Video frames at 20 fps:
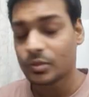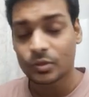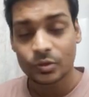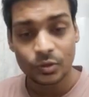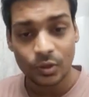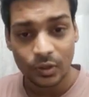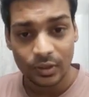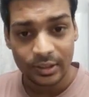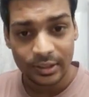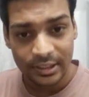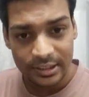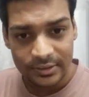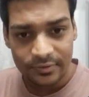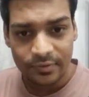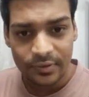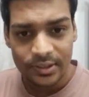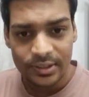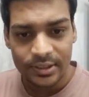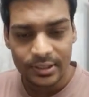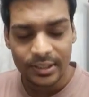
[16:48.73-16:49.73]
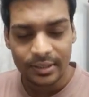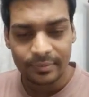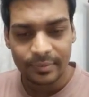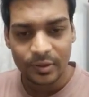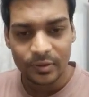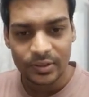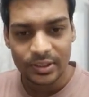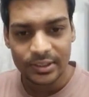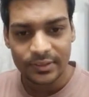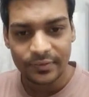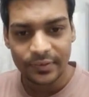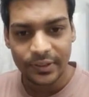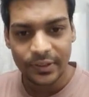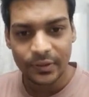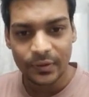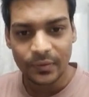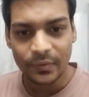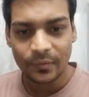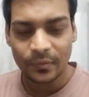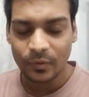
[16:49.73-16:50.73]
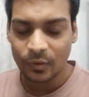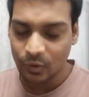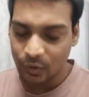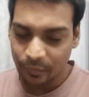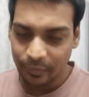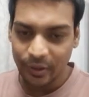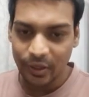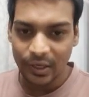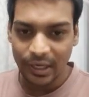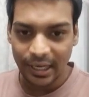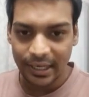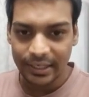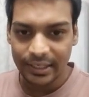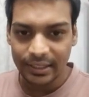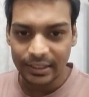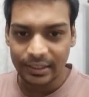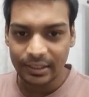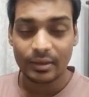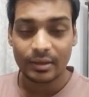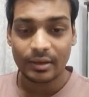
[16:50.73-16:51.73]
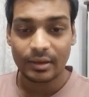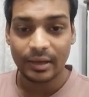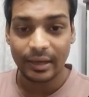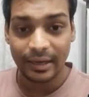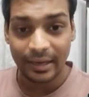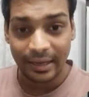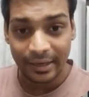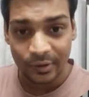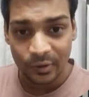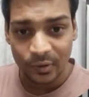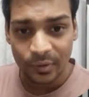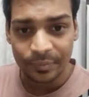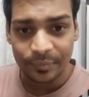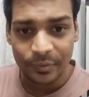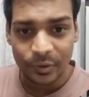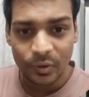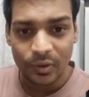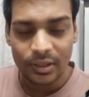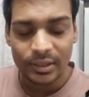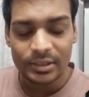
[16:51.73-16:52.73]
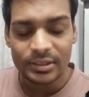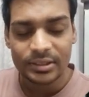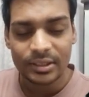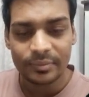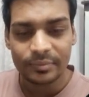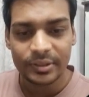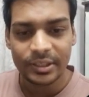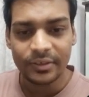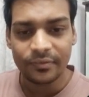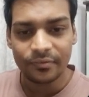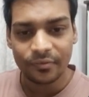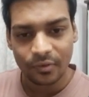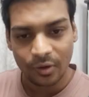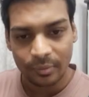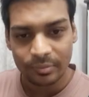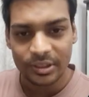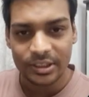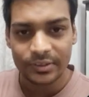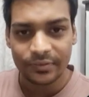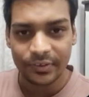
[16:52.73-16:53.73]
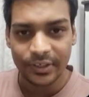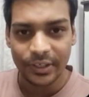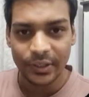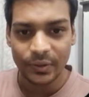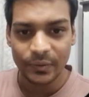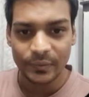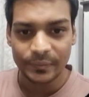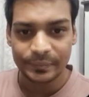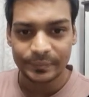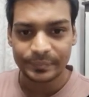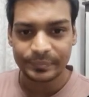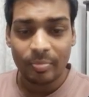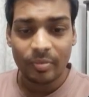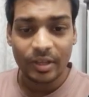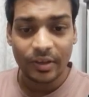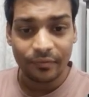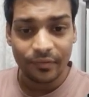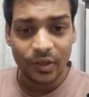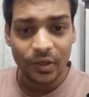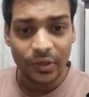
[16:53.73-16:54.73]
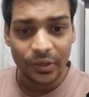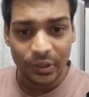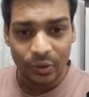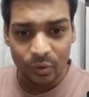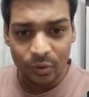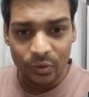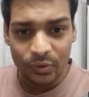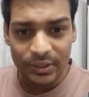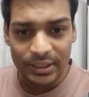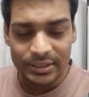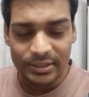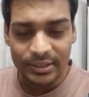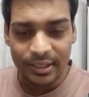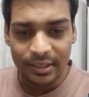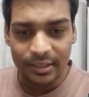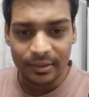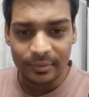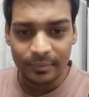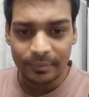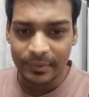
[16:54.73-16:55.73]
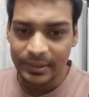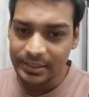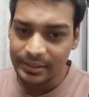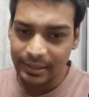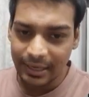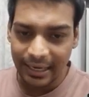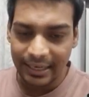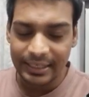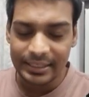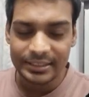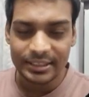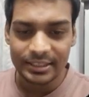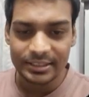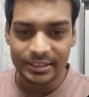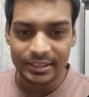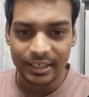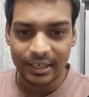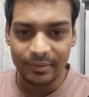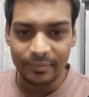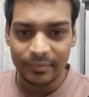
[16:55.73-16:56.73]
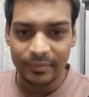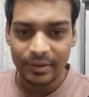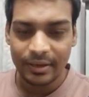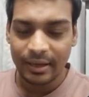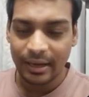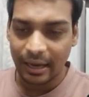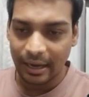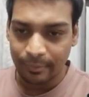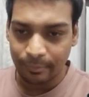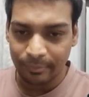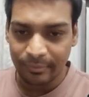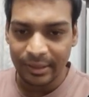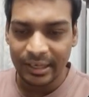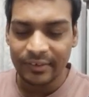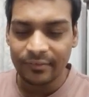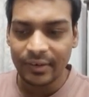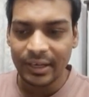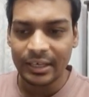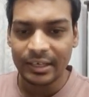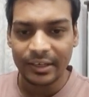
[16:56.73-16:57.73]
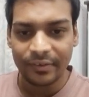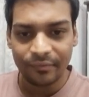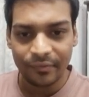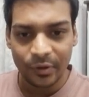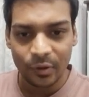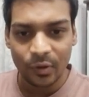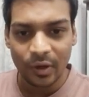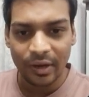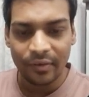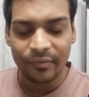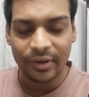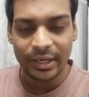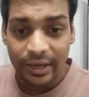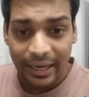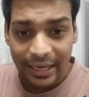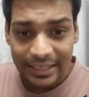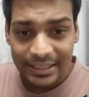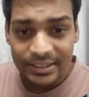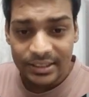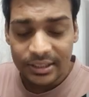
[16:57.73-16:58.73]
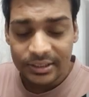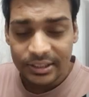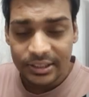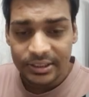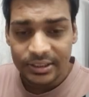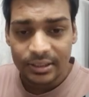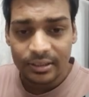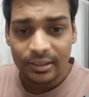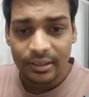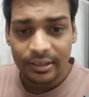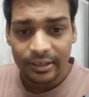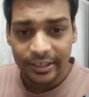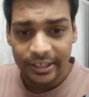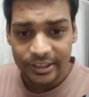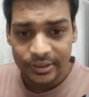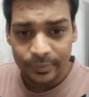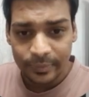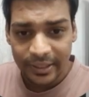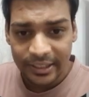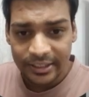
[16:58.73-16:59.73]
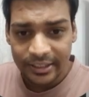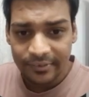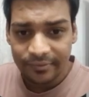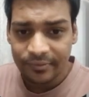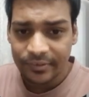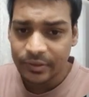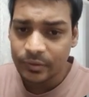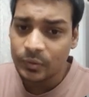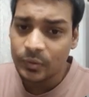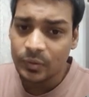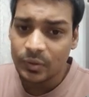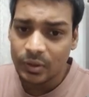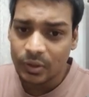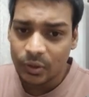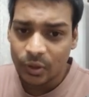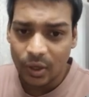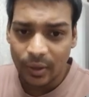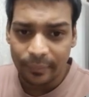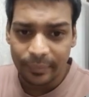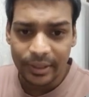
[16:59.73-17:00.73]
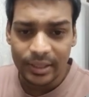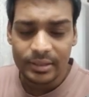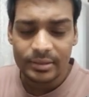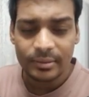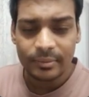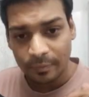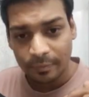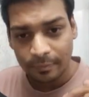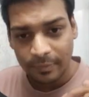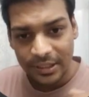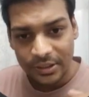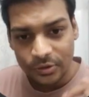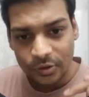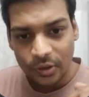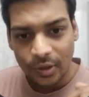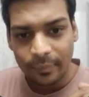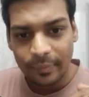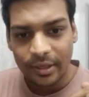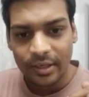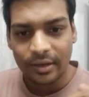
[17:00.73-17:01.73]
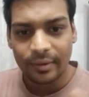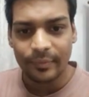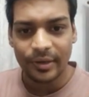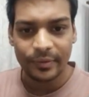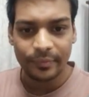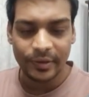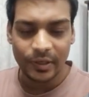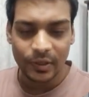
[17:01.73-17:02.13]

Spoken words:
So this was it about this video. Hope you like it and I hope you learned something from this video. If you are new to this channel, please like and subscribe. And meanwhile, if you have any suggestion respective to topic, please drop a comment